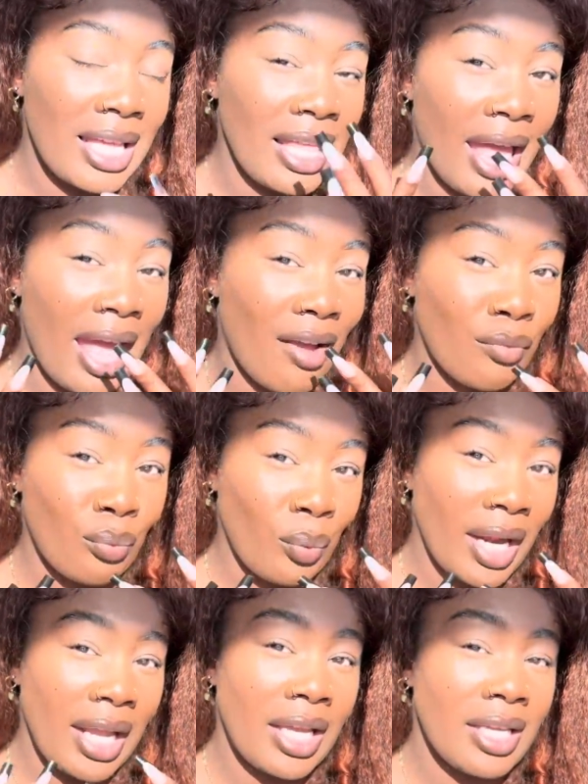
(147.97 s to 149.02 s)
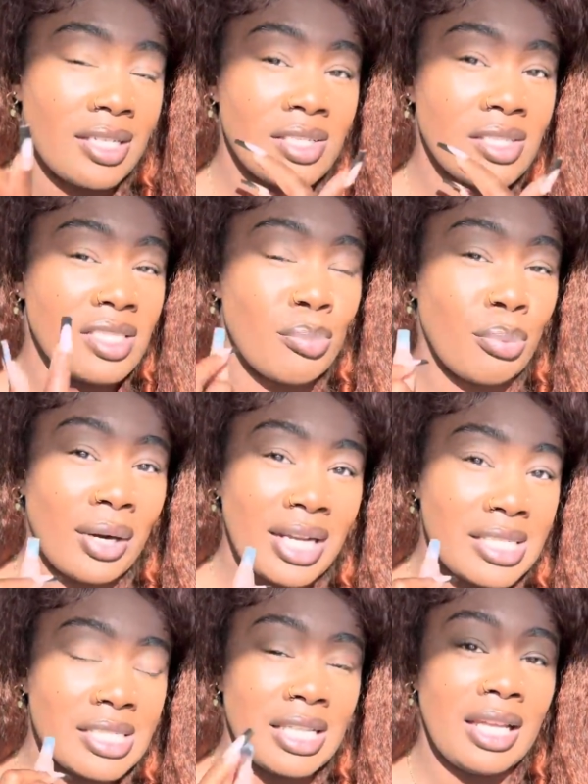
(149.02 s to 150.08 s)
They have rings,
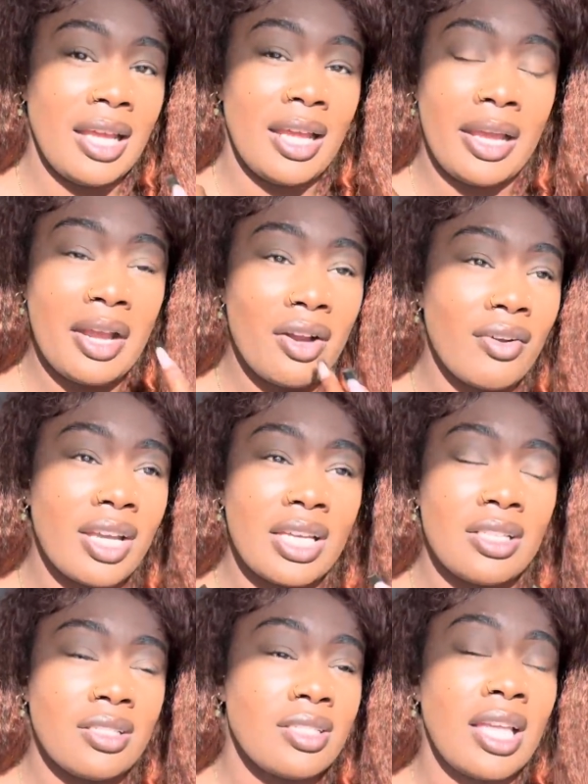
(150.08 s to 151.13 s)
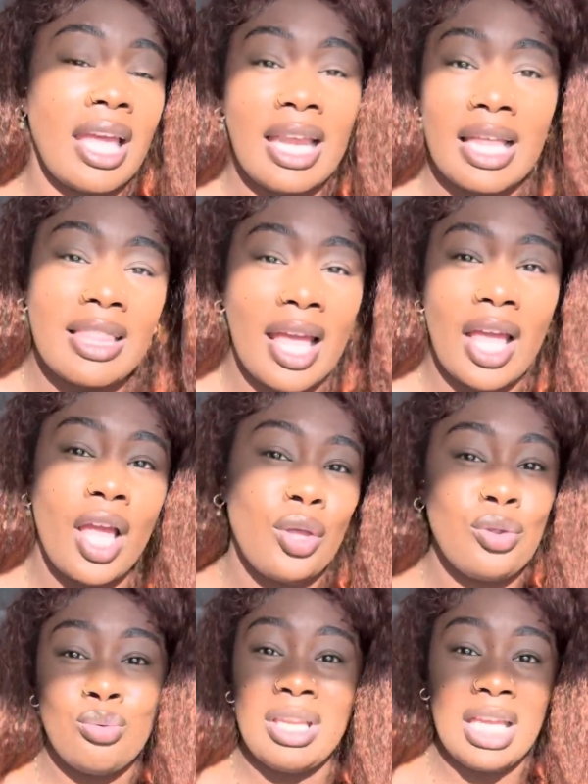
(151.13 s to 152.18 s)
bracelet, earrings, anything
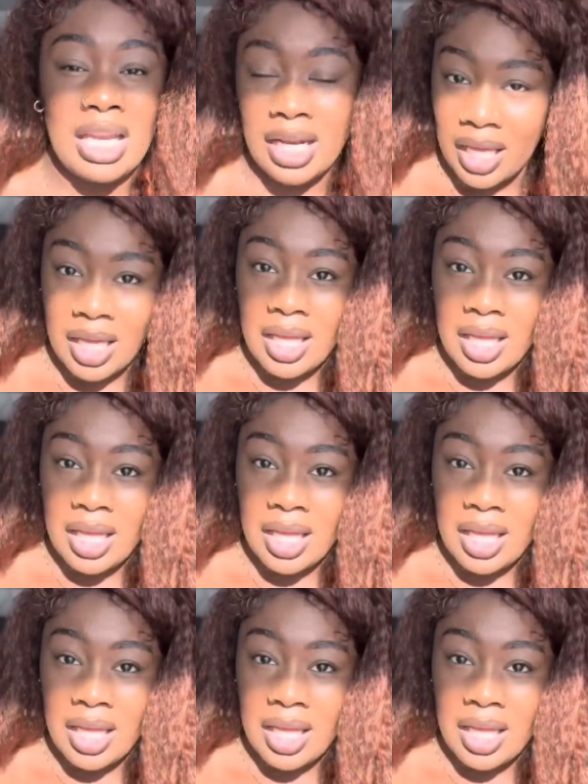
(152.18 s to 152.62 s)
you need,